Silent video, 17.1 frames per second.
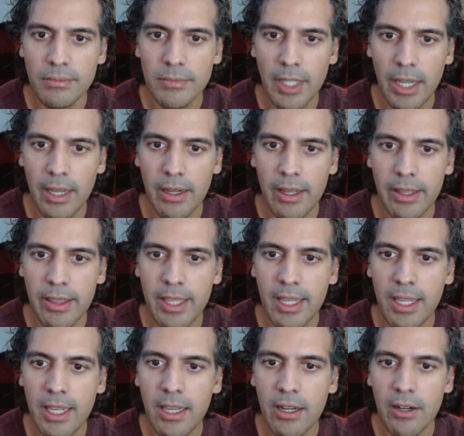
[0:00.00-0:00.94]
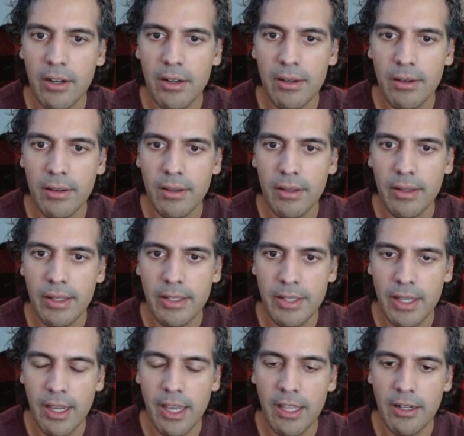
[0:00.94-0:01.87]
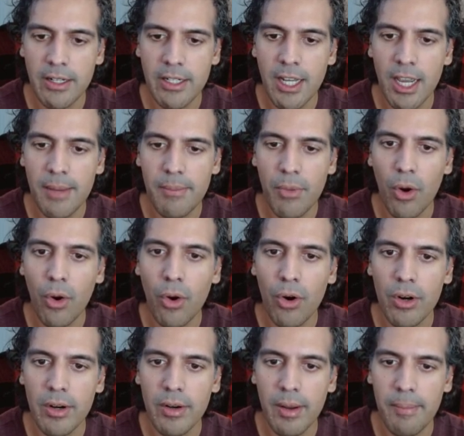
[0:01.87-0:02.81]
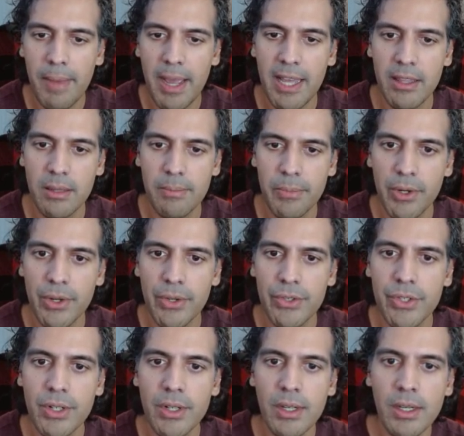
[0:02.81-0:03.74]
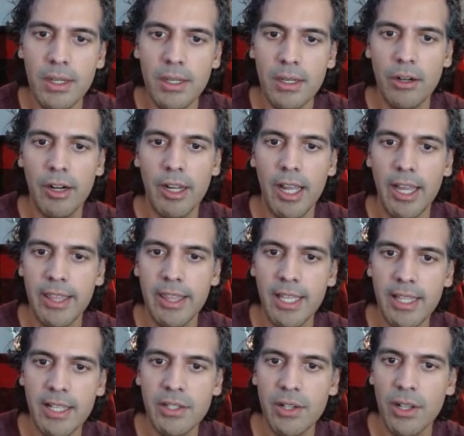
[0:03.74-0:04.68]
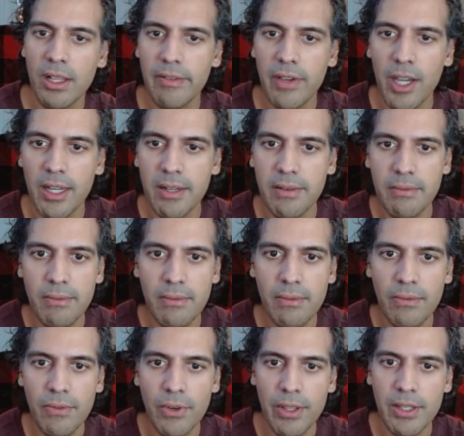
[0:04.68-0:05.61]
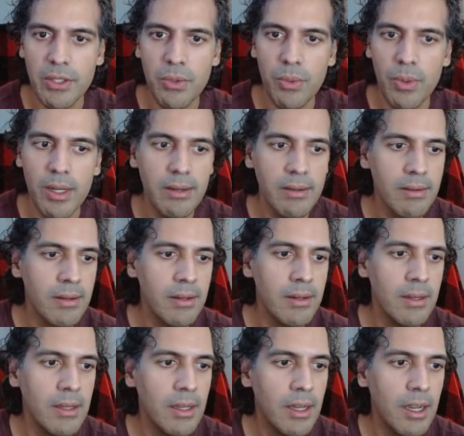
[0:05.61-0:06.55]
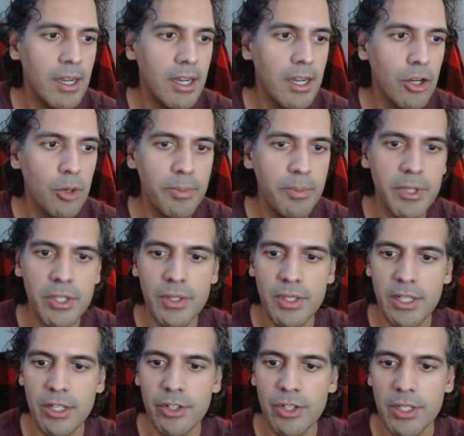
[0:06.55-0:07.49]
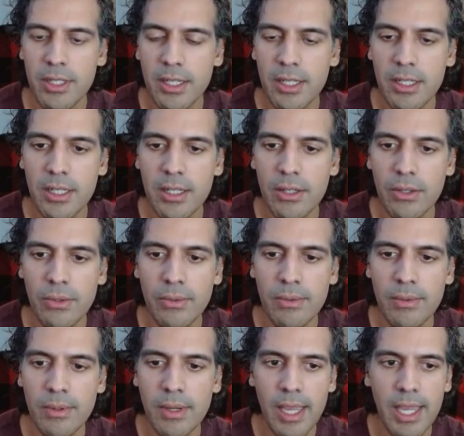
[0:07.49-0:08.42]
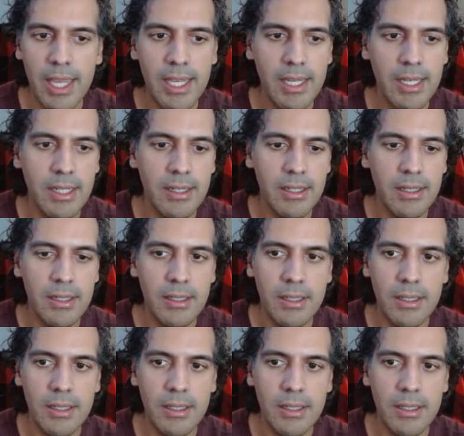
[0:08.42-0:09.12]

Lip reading: Yeah, I think here it's ahead of time or a math approach. All right, I think that's all I've got for this one. Hope this was interesting to you, and